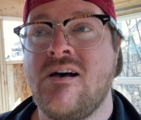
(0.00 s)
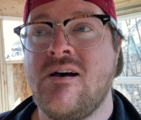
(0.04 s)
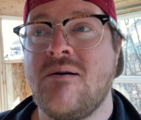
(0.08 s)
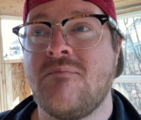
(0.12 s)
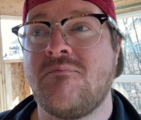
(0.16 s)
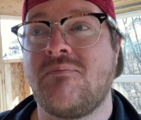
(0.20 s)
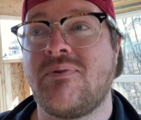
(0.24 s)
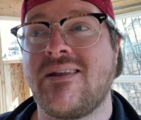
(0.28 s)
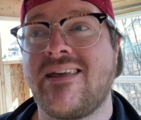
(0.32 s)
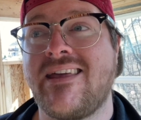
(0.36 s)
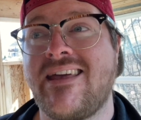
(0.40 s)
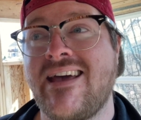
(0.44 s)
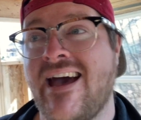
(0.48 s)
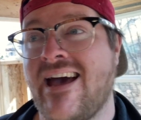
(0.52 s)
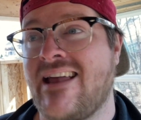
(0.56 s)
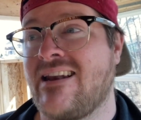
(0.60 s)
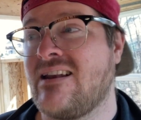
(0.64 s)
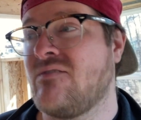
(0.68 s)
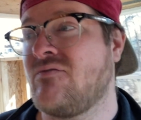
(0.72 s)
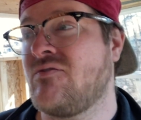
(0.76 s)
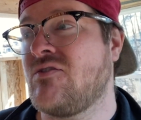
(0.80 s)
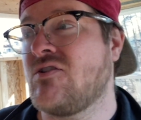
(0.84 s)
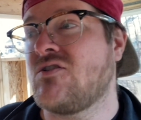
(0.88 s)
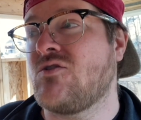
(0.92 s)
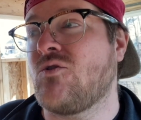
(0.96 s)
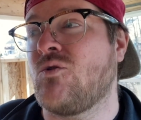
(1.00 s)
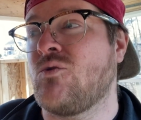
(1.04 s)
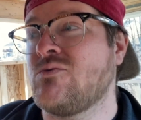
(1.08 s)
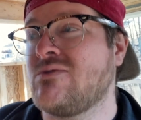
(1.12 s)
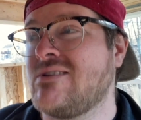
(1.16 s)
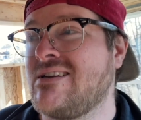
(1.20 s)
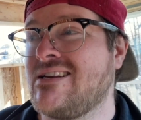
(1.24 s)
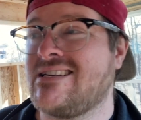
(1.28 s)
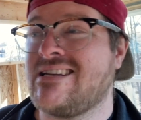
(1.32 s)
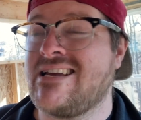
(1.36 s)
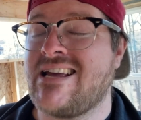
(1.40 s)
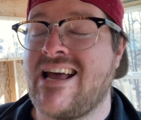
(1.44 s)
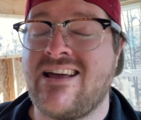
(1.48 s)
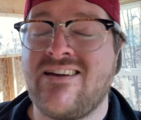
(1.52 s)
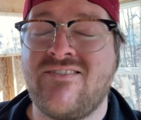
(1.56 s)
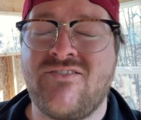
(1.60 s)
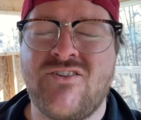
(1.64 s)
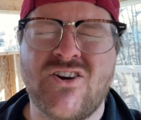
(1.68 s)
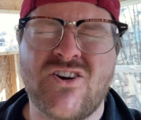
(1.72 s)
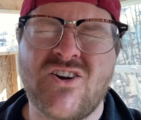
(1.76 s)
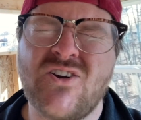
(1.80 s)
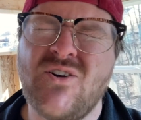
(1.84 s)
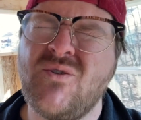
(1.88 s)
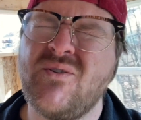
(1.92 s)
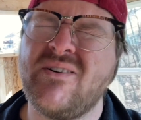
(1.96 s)
But again, if you're
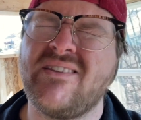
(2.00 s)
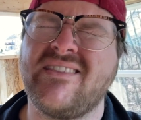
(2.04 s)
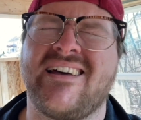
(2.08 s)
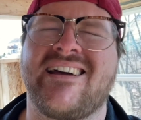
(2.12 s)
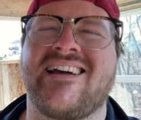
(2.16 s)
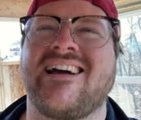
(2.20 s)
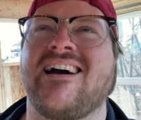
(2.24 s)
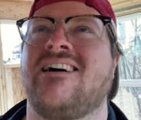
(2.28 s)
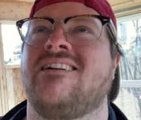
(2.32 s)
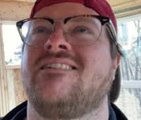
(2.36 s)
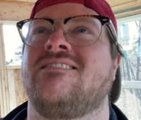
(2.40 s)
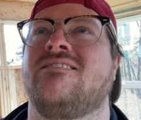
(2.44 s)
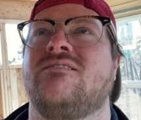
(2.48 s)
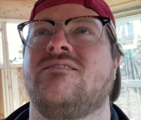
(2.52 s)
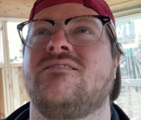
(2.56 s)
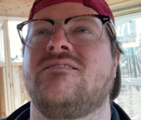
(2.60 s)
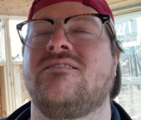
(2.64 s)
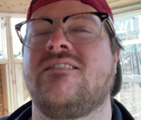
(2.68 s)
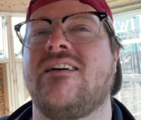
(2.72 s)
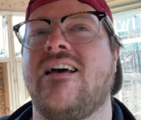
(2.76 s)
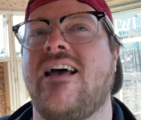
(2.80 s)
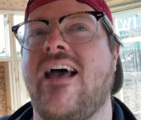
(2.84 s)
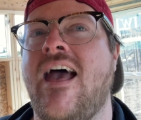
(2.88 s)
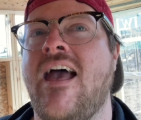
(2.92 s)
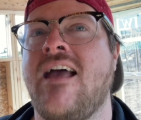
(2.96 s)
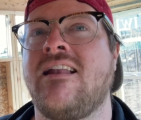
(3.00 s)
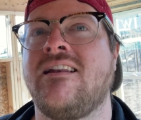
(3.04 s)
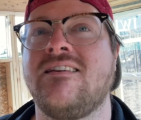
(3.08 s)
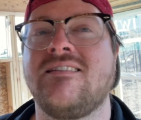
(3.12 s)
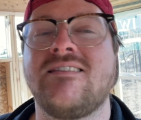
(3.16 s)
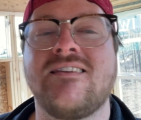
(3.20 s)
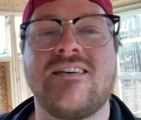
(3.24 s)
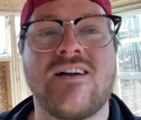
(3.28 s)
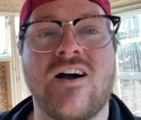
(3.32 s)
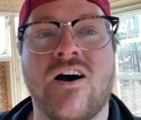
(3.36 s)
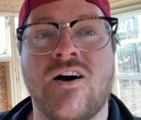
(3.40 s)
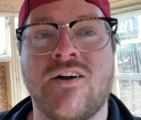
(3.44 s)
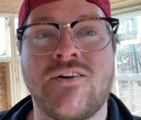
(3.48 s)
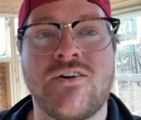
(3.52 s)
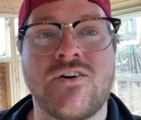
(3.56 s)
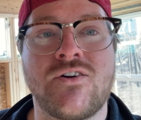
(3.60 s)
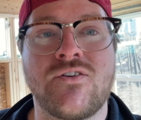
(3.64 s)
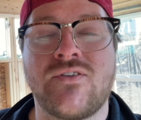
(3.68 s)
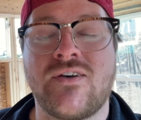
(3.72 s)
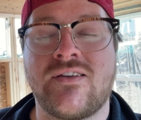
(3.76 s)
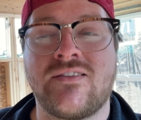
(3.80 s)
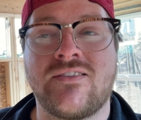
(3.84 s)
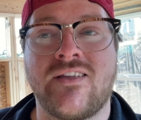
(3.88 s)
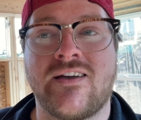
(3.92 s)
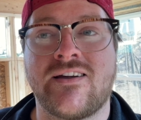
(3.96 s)
going like on anything under
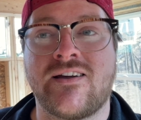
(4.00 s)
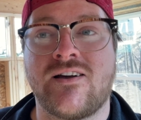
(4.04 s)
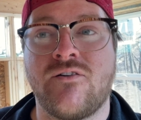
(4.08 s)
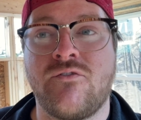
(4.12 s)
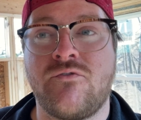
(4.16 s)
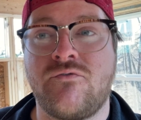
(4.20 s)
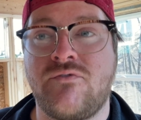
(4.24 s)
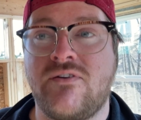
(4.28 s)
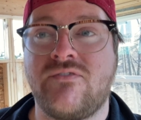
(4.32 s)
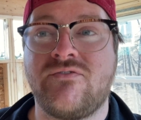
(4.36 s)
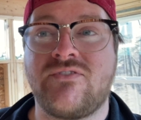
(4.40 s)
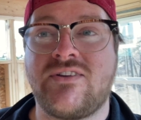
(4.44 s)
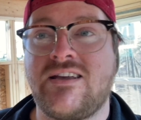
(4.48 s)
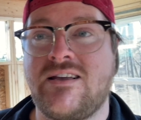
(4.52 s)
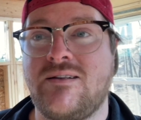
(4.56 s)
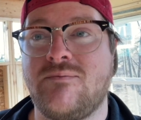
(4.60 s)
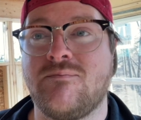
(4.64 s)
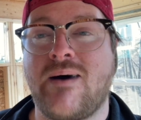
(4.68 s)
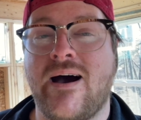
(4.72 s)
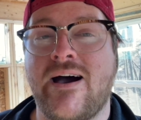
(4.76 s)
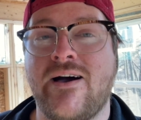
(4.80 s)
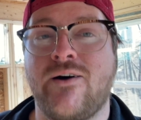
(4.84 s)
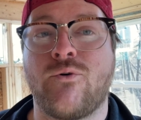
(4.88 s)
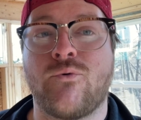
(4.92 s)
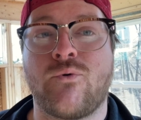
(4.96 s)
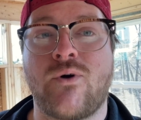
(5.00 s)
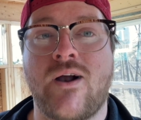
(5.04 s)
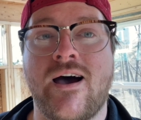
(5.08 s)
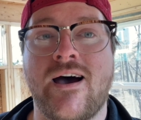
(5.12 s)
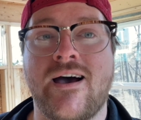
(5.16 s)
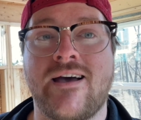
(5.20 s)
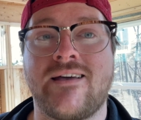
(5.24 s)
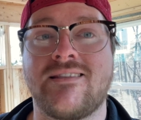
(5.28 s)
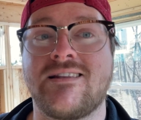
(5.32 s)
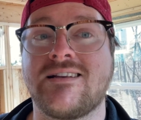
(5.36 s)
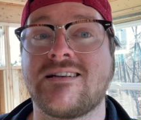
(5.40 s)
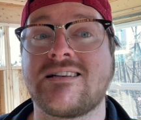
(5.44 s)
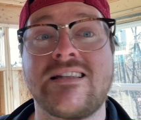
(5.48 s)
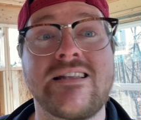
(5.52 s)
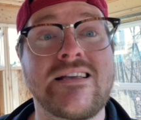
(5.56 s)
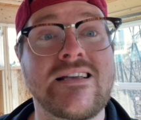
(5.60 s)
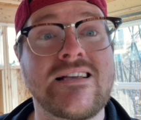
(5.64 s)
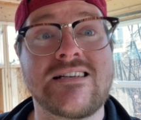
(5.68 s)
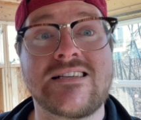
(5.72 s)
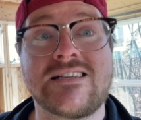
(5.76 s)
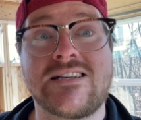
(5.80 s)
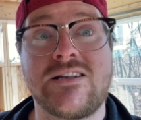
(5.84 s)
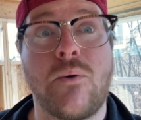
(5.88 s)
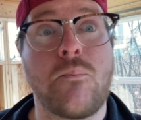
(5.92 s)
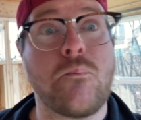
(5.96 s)
than like a 15-mile ride, this thing
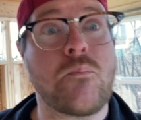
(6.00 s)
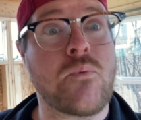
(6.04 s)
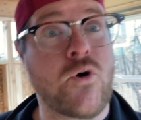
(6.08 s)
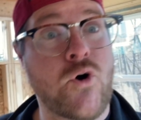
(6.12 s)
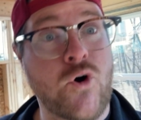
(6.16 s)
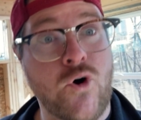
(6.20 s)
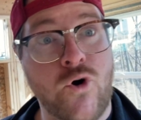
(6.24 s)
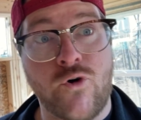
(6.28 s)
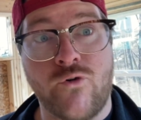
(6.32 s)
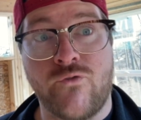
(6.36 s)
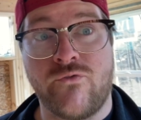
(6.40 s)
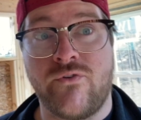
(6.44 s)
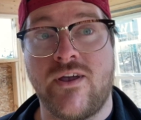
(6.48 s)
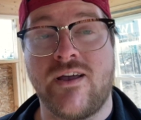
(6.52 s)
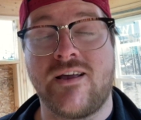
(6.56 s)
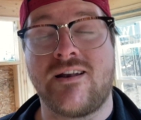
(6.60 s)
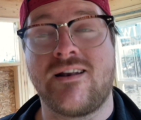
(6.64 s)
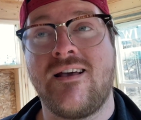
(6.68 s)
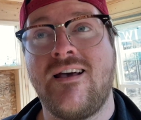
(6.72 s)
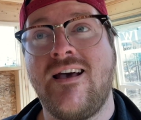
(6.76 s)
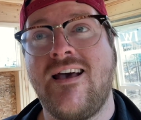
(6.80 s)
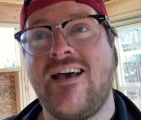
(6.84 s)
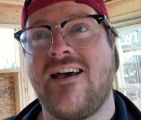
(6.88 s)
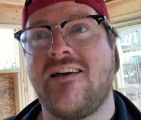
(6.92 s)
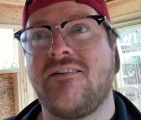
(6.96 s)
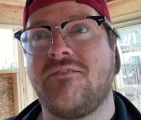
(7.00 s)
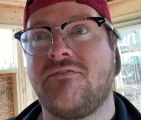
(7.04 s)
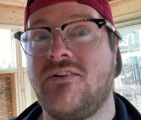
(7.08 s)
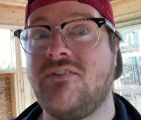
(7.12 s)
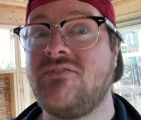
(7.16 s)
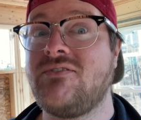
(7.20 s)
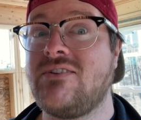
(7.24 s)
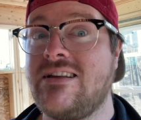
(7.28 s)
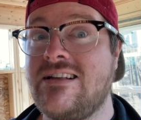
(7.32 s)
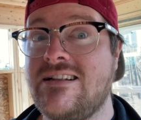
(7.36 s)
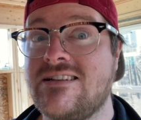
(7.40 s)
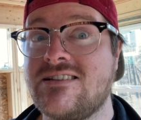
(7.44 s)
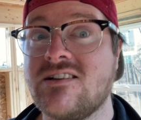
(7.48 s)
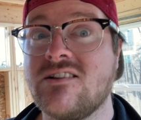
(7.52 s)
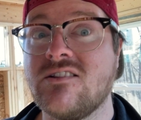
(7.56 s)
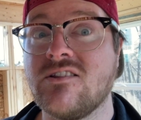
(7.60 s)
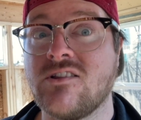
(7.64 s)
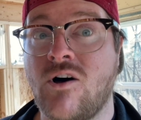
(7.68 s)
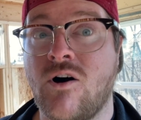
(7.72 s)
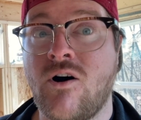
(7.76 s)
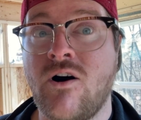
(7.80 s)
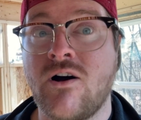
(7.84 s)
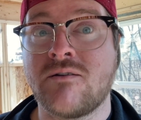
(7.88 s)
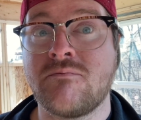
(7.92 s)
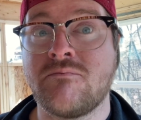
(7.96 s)
is still perfect. And 15's a
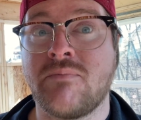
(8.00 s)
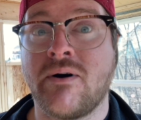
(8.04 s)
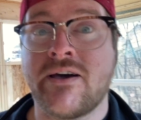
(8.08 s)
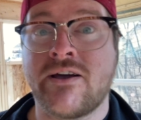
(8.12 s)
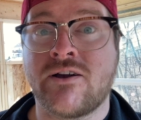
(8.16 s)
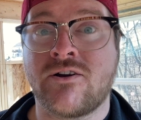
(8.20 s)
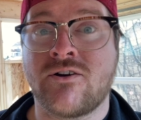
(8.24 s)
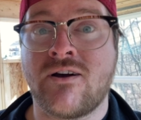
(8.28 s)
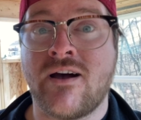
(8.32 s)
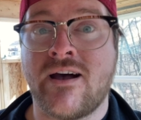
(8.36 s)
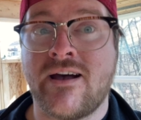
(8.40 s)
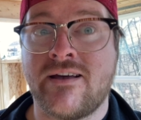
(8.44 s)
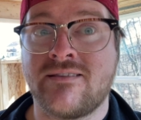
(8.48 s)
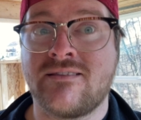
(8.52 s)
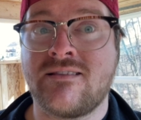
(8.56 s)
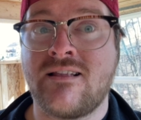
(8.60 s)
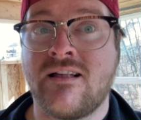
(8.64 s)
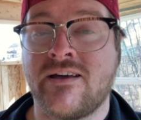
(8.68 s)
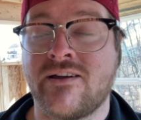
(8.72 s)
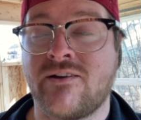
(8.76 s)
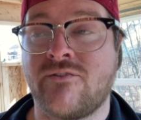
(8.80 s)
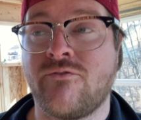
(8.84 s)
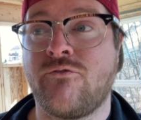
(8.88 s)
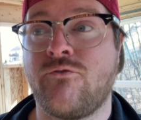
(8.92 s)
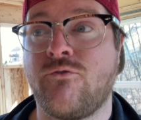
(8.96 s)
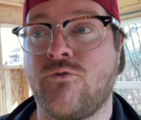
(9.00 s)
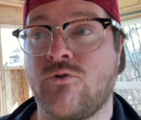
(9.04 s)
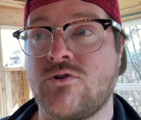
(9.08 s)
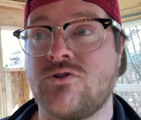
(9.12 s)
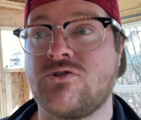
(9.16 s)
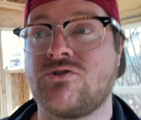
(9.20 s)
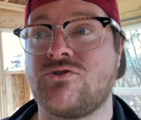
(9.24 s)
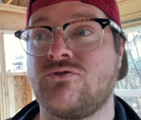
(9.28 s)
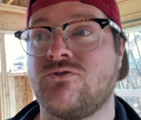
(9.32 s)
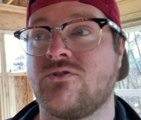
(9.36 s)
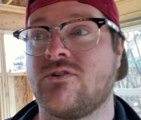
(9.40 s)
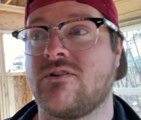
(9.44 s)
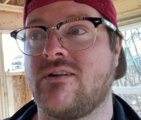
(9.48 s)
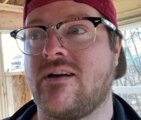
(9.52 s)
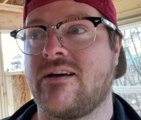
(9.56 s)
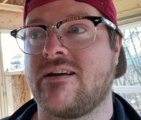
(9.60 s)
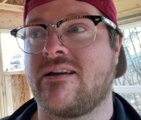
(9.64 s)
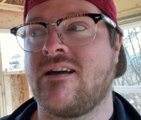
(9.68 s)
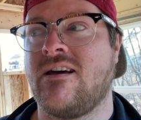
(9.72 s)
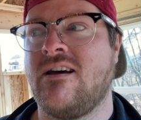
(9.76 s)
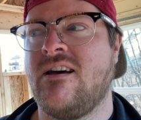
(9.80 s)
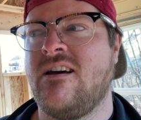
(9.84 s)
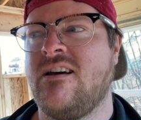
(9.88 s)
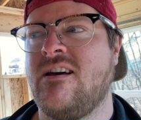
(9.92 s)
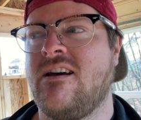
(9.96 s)
long bike ride, like for sure.
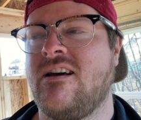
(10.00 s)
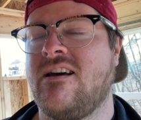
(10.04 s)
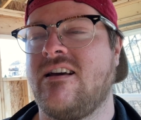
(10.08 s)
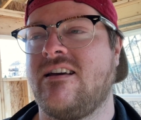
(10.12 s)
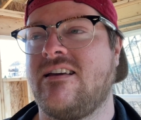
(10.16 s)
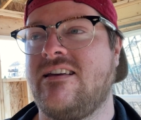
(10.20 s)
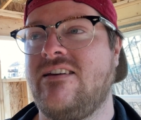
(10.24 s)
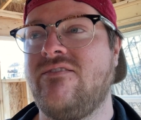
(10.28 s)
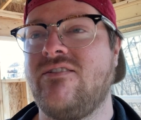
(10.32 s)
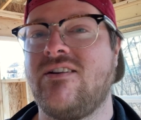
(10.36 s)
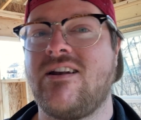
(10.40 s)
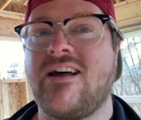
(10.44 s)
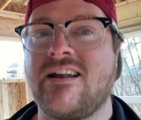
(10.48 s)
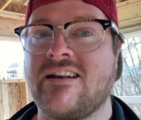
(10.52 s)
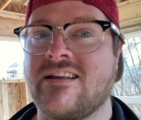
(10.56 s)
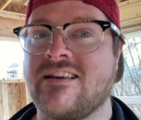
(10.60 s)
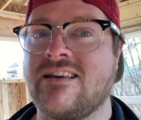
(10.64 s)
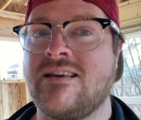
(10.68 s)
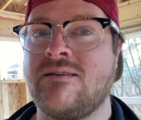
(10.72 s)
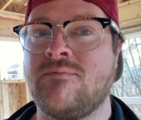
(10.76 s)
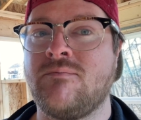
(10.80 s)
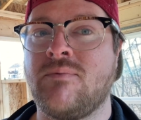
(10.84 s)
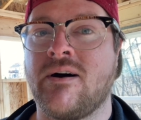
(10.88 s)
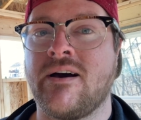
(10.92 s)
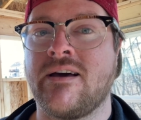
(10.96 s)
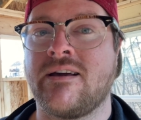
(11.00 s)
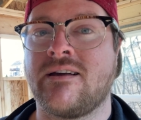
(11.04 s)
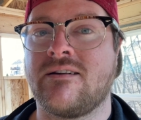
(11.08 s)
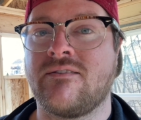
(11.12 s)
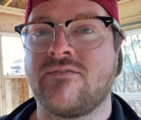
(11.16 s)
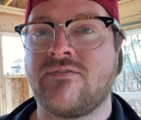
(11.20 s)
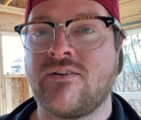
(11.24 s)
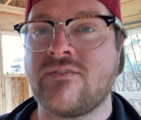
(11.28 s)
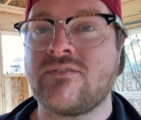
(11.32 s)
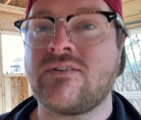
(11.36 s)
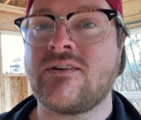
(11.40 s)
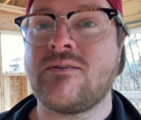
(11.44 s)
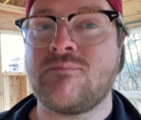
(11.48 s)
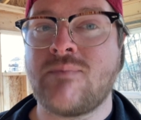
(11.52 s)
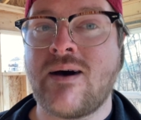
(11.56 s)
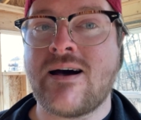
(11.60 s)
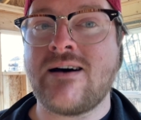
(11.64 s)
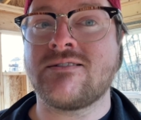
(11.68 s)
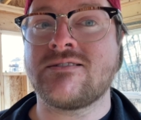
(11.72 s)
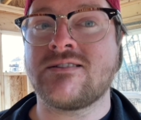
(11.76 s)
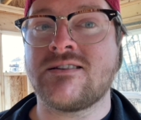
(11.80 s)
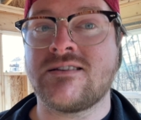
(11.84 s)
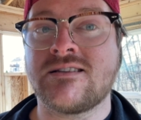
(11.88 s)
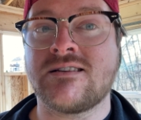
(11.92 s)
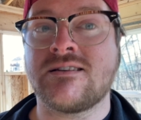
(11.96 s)
Like even on an e-bike, 15
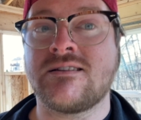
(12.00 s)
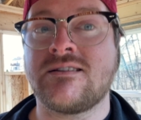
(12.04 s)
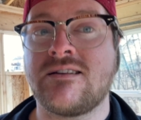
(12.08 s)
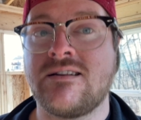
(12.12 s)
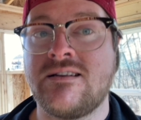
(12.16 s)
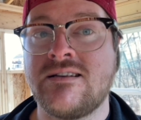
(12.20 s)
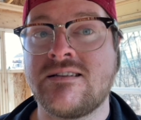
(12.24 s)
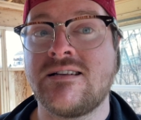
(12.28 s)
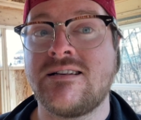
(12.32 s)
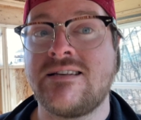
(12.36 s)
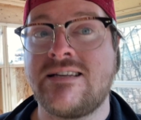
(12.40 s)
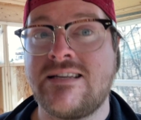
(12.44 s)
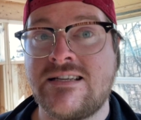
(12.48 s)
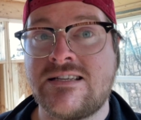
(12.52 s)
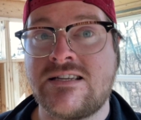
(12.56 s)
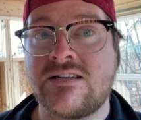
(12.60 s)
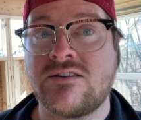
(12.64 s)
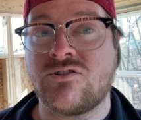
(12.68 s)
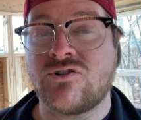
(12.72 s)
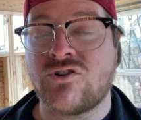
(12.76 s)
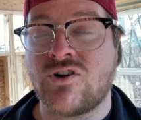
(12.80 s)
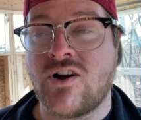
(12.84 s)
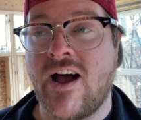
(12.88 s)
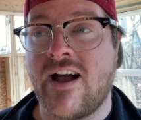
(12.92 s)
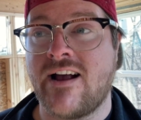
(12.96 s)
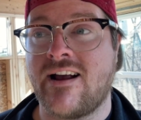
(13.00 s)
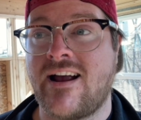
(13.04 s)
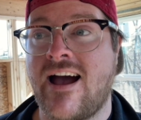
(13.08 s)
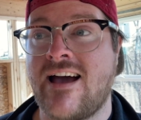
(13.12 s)
miles is a decent track.